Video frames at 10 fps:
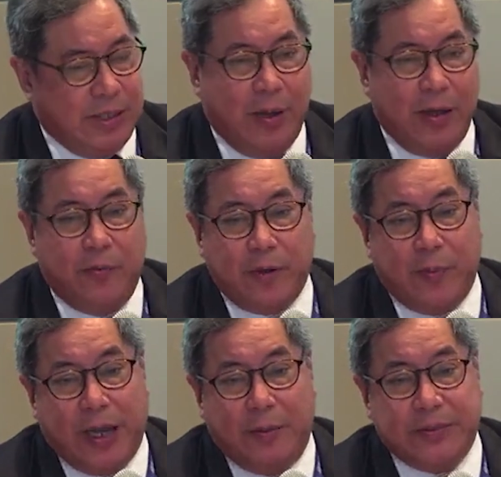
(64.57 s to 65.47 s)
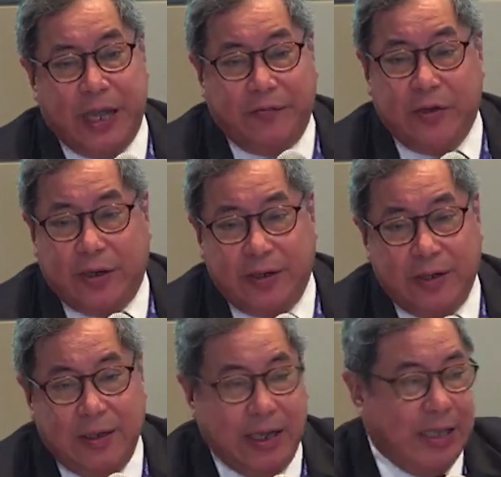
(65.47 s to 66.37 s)
And my work becomes heavier,
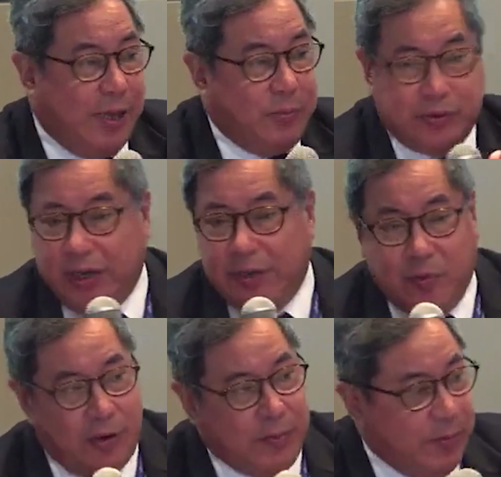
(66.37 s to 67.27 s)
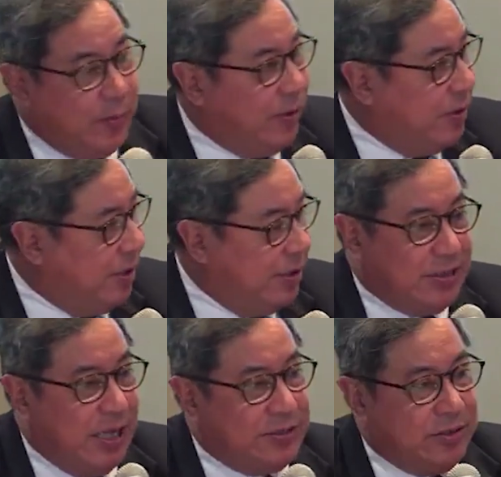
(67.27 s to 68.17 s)
and I have to train more people in
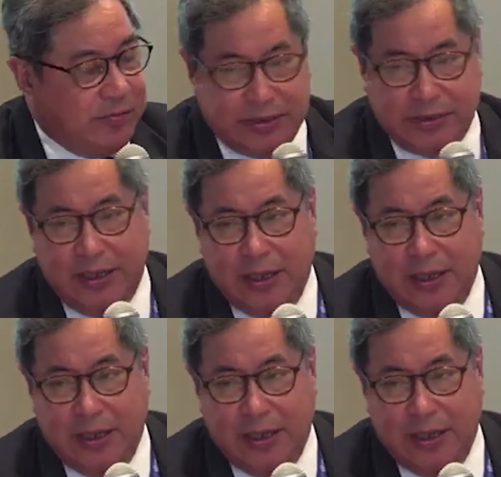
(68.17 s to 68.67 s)
disaster risk